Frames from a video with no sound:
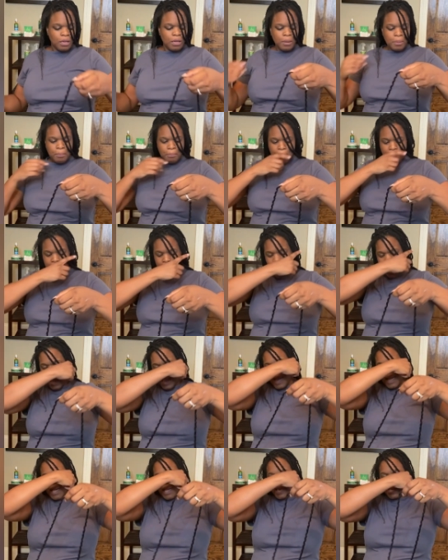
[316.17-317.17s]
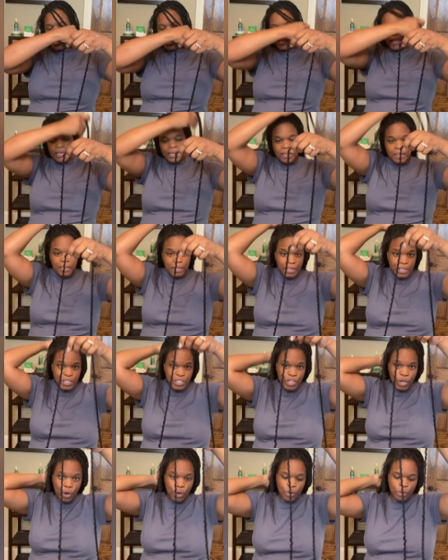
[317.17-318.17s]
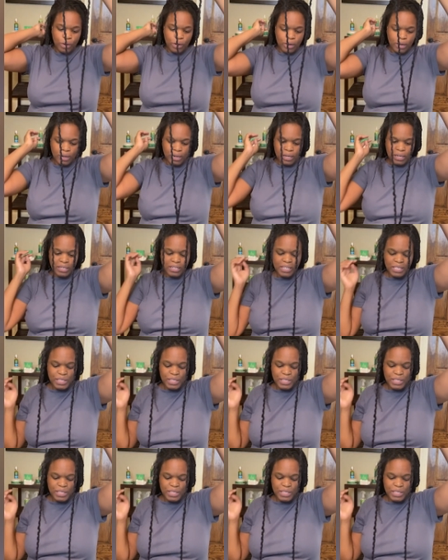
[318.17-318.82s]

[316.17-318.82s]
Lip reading: my yarn.